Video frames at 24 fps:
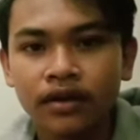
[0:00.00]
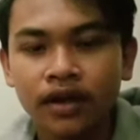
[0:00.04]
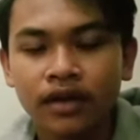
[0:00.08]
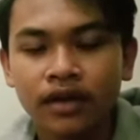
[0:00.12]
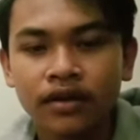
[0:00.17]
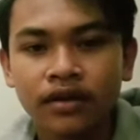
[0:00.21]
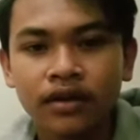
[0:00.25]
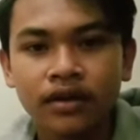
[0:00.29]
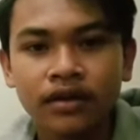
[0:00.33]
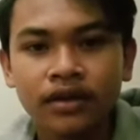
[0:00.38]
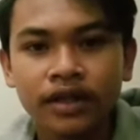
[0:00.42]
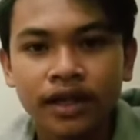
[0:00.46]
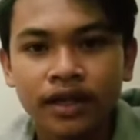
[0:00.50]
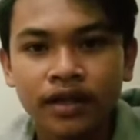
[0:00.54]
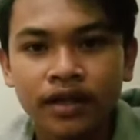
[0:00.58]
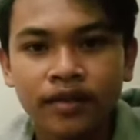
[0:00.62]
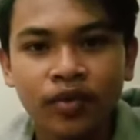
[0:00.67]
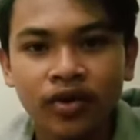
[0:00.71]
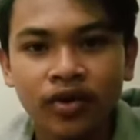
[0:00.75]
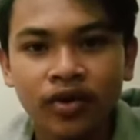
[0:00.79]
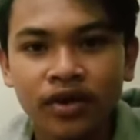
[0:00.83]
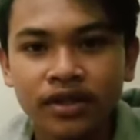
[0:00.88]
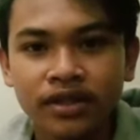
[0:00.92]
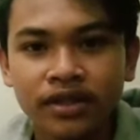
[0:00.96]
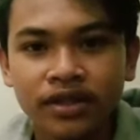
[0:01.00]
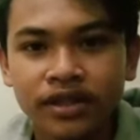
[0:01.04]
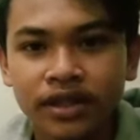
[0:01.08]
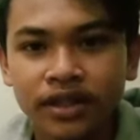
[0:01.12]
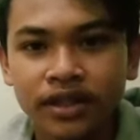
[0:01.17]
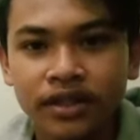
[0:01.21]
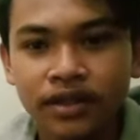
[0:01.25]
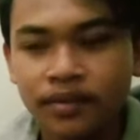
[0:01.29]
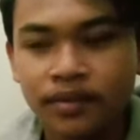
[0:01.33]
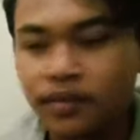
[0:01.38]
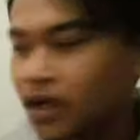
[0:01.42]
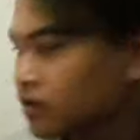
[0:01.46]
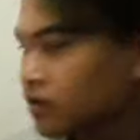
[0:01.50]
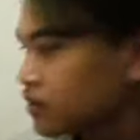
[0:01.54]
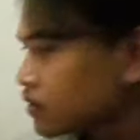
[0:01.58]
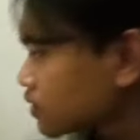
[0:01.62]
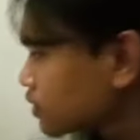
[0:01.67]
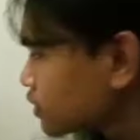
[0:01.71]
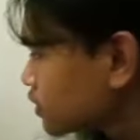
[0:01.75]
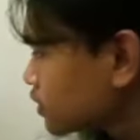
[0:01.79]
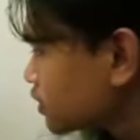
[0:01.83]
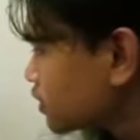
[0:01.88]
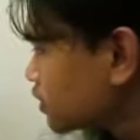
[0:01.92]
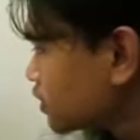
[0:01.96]
And the second point is
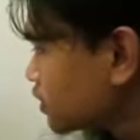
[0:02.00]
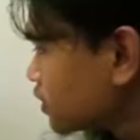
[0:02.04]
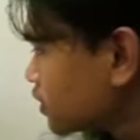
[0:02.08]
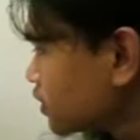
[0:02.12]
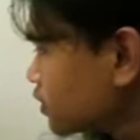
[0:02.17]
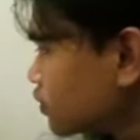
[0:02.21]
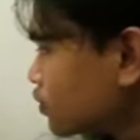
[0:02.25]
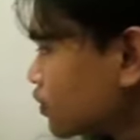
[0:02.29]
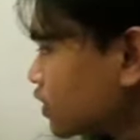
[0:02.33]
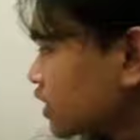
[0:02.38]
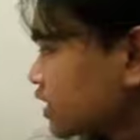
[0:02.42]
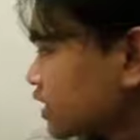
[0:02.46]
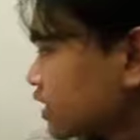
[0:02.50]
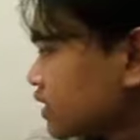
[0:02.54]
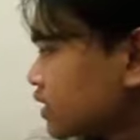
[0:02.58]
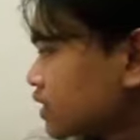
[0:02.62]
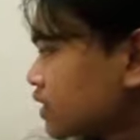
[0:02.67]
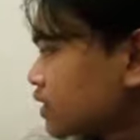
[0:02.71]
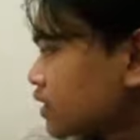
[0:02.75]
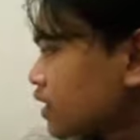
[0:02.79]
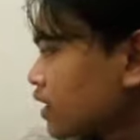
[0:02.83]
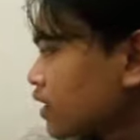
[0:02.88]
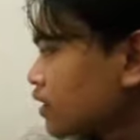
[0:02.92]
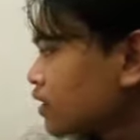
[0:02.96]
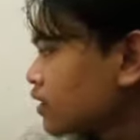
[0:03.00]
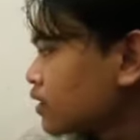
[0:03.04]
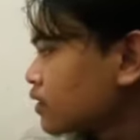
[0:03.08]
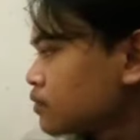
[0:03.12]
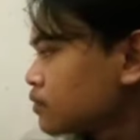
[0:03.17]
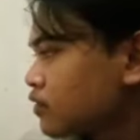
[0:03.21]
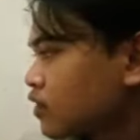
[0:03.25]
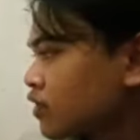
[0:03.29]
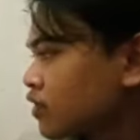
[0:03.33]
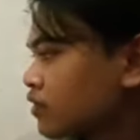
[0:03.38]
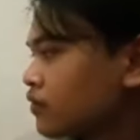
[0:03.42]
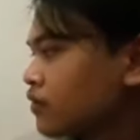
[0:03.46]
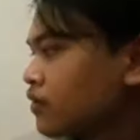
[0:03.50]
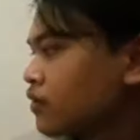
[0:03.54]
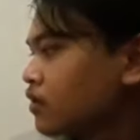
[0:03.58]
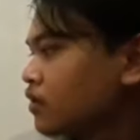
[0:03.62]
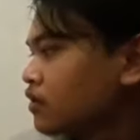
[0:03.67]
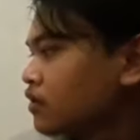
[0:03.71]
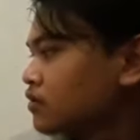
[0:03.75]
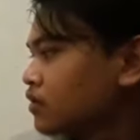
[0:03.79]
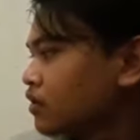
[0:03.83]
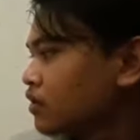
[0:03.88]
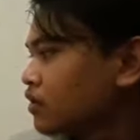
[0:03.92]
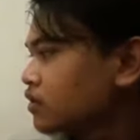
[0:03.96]
about word internal
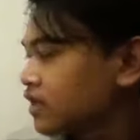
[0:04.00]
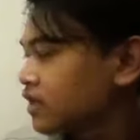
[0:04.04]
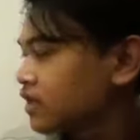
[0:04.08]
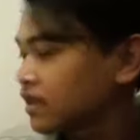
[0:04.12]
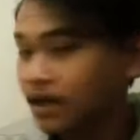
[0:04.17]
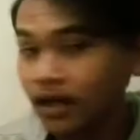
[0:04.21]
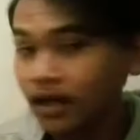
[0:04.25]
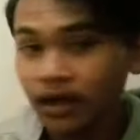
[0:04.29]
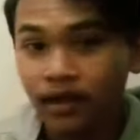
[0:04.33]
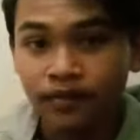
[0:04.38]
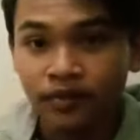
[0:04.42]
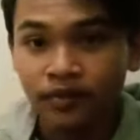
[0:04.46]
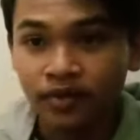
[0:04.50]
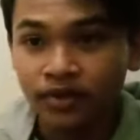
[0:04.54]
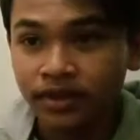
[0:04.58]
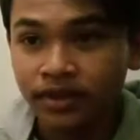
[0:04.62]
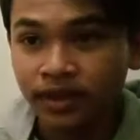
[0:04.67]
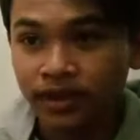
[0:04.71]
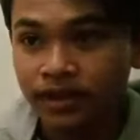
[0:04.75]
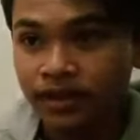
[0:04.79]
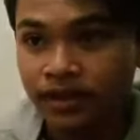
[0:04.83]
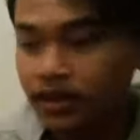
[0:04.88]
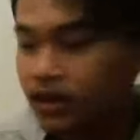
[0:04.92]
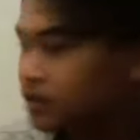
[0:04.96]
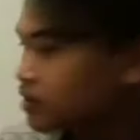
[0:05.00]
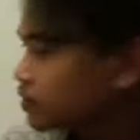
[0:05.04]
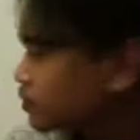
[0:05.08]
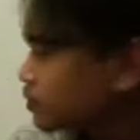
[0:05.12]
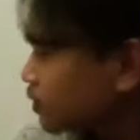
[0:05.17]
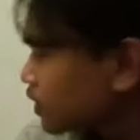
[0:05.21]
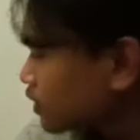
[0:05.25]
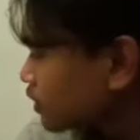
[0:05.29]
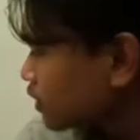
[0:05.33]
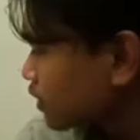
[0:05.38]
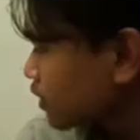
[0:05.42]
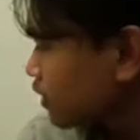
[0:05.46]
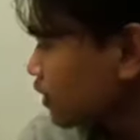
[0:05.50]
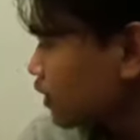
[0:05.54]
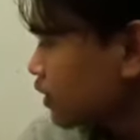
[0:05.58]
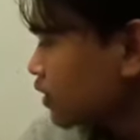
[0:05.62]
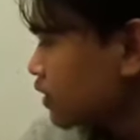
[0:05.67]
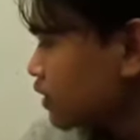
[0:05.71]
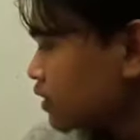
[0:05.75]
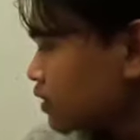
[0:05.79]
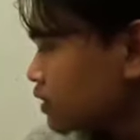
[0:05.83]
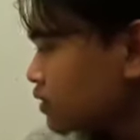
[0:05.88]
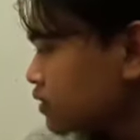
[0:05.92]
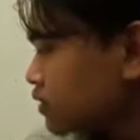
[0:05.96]
morphonological process. It means
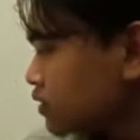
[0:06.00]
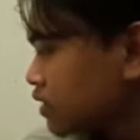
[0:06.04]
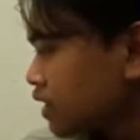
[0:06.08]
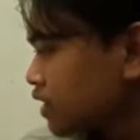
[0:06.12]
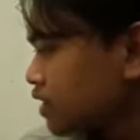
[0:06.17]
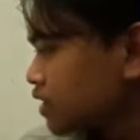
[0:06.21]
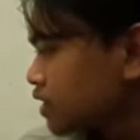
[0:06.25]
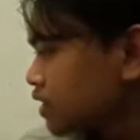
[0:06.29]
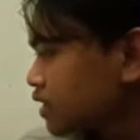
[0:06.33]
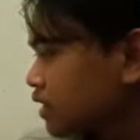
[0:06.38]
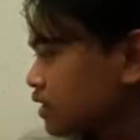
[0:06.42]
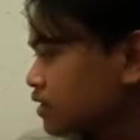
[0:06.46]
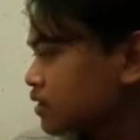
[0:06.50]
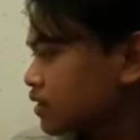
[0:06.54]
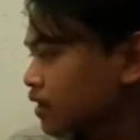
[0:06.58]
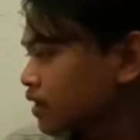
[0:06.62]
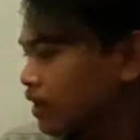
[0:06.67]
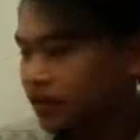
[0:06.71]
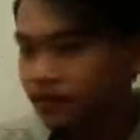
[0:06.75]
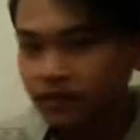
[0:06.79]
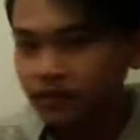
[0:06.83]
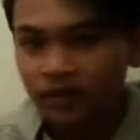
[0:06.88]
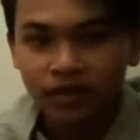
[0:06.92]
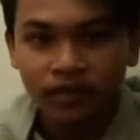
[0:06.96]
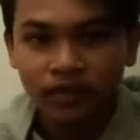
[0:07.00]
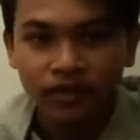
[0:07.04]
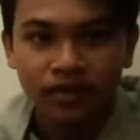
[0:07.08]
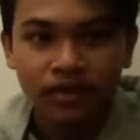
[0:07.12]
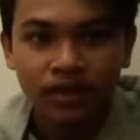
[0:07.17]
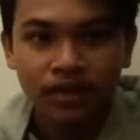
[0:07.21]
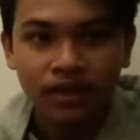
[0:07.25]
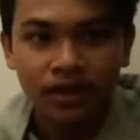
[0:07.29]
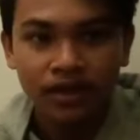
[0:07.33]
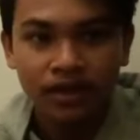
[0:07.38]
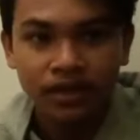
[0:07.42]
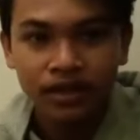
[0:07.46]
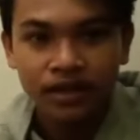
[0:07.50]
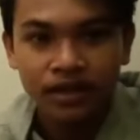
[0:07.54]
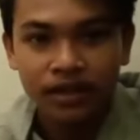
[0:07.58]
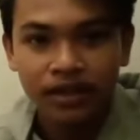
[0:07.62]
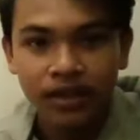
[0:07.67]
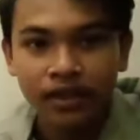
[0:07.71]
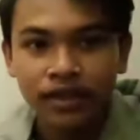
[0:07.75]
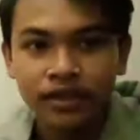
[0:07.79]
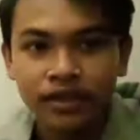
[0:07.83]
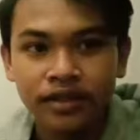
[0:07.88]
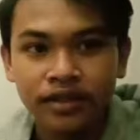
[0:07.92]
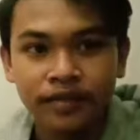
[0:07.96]
changing a stem to
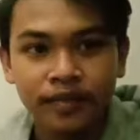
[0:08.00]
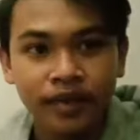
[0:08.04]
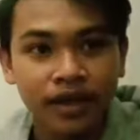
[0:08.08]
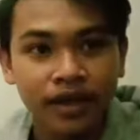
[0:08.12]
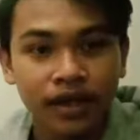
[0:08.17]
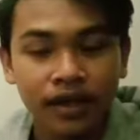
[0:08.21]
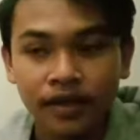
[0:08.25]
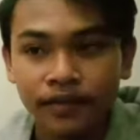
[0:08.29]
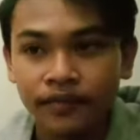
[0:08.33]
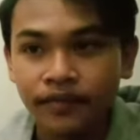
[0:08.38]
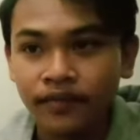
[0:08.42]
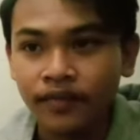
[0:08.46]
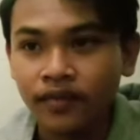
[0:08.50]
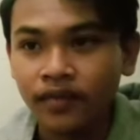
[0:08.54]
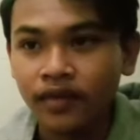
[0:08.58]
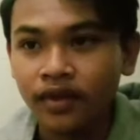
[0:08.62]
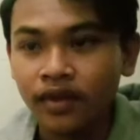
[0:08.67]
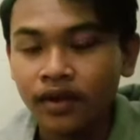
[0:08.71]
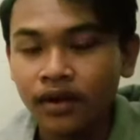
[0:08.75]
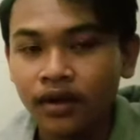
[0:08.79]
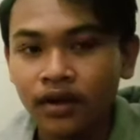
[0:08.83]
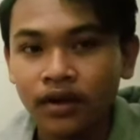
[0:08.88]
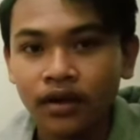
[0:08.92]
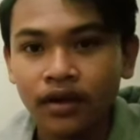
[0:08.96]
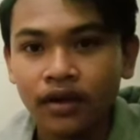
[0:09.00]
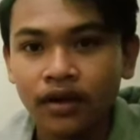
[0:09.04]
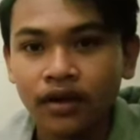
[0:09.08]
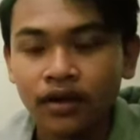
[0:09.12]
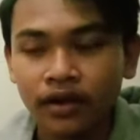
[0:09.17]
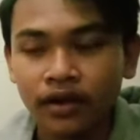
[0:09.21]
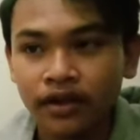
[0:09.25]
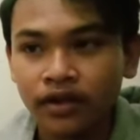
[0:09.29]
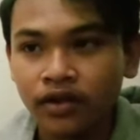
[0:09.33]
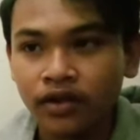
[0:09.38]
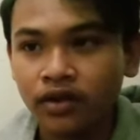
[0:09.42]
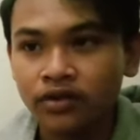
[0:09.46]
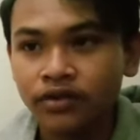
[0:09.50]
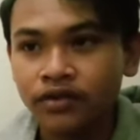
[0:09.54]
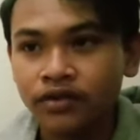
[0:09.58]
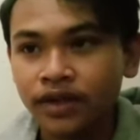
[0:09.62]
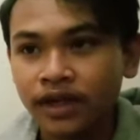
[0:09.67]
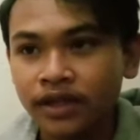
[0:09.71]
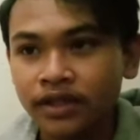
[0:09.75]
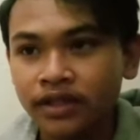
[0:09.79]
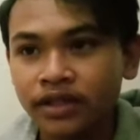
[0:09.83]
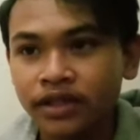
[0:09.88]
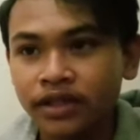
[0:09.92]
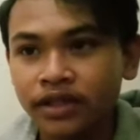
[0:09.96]
adjust its meaning. In
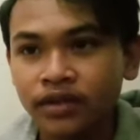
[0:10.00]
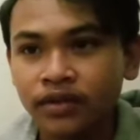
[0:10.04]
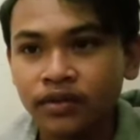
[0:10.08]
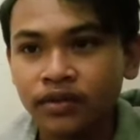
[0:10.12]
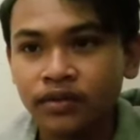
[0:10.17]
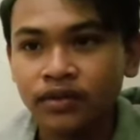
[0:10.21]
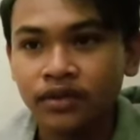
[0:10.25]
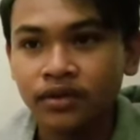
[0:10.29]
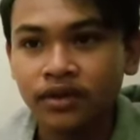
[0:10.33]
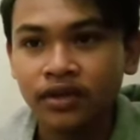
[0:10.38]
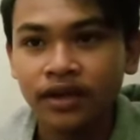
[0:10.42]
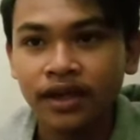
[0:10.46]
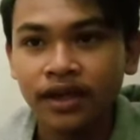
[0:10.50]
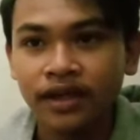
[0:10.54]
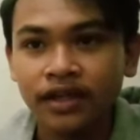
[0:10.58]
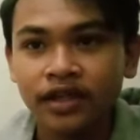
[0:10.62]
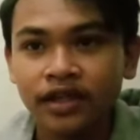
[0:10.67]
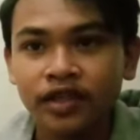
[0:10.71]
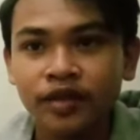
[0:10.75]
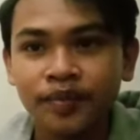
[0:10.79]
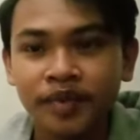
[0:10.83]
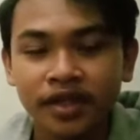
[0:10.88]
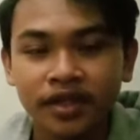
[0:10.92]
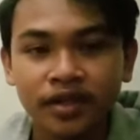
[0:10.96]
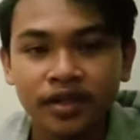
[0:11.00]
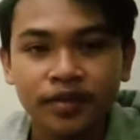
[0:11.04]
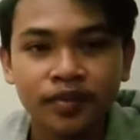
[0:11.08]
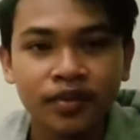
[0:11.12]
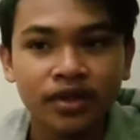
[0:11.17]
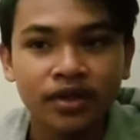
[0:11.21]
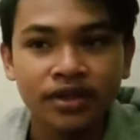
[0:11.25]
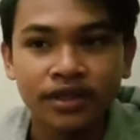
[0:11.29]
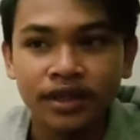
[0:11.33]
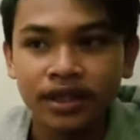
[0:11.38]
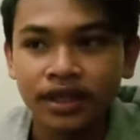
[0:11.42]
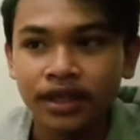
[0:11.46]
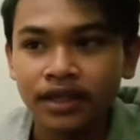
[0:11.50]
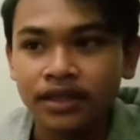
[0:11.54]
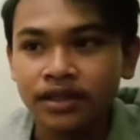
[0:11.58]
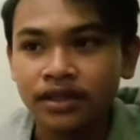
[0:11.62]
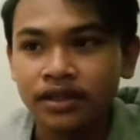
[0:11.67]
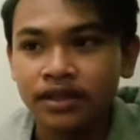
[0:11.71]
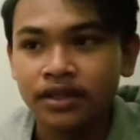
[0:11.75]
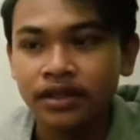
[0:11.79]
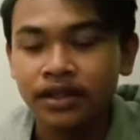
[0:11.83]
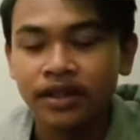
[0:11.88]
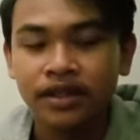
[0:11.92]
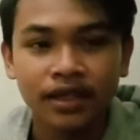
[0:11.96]
contrast to connective speech
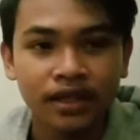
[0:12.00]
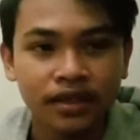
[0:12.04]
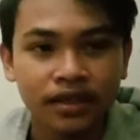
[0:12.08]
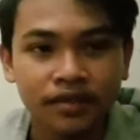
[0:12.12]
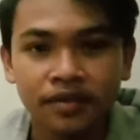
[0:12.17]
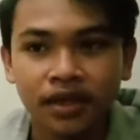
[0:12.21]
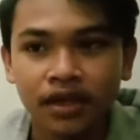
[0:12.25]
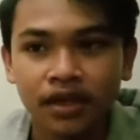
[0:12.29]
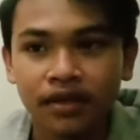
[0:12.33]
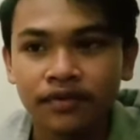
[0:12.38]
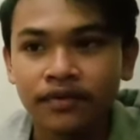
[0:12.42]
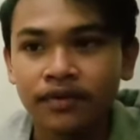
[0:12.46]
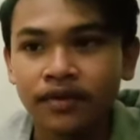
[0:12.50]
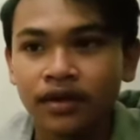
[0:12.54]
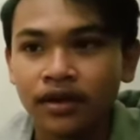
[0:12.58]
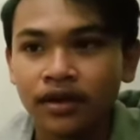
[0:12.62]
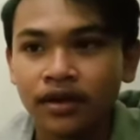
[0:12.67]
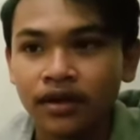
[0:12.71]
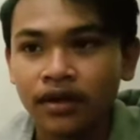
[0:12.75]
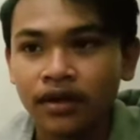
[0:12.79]
process discussed above,